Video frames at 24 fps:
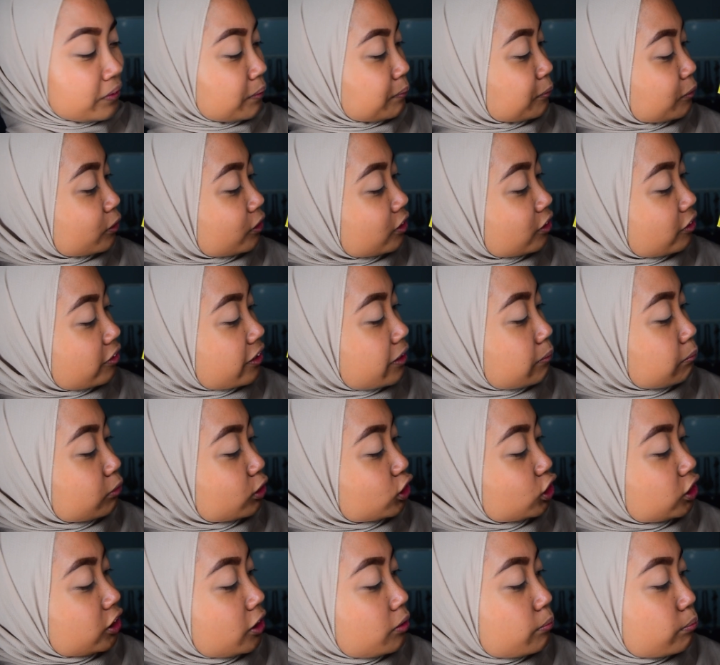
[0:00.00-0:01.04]
I'm gonna grab
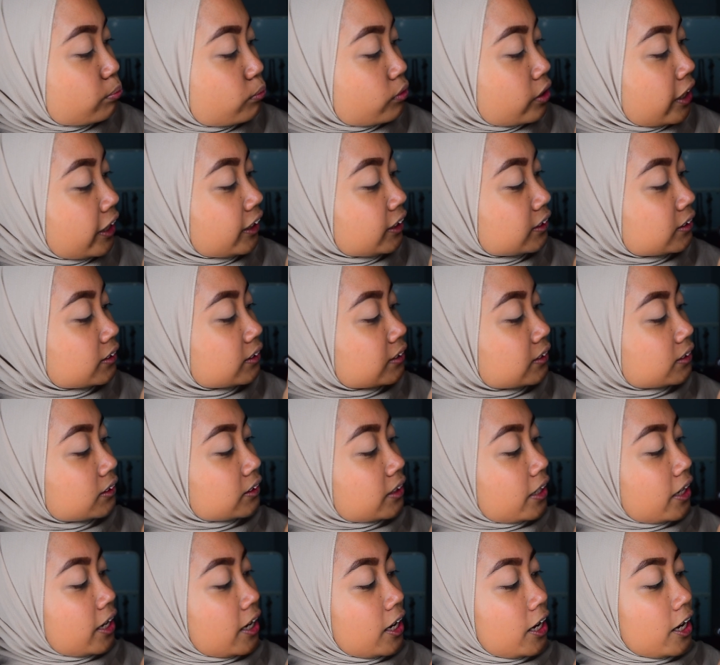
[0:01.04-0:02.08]
the shade Bright
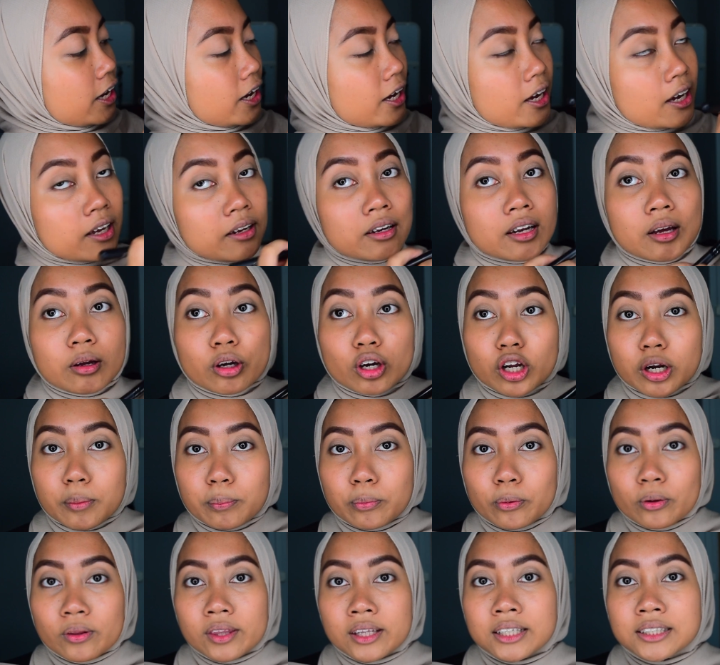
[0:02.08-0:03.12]
and I'm gonna
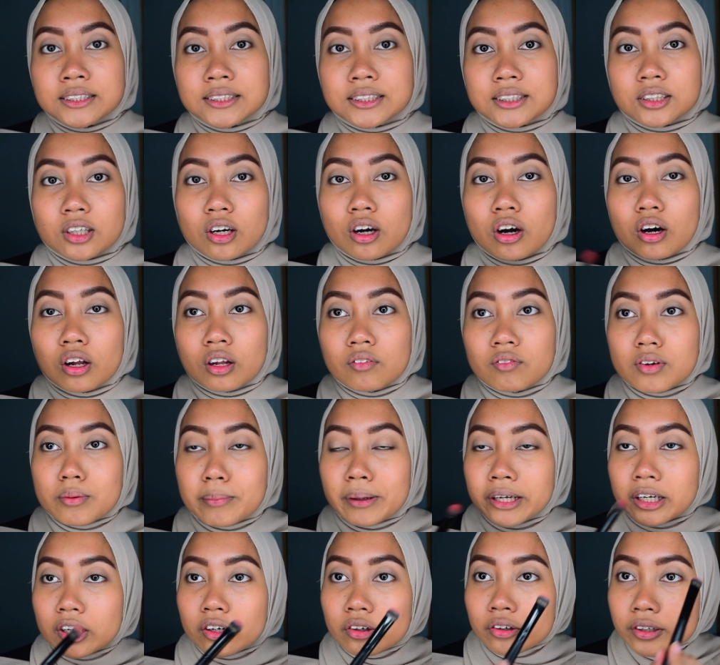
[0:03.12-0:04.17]
put this all over
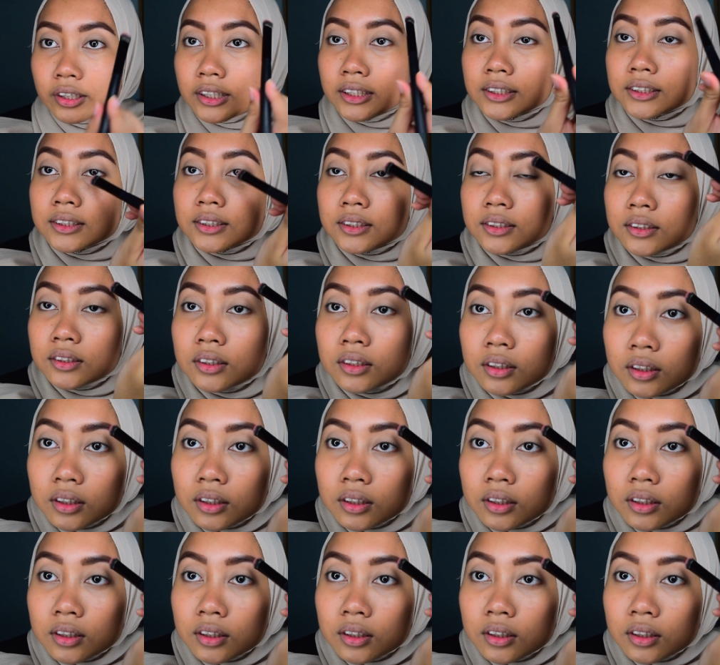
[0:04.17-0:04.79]
my crease.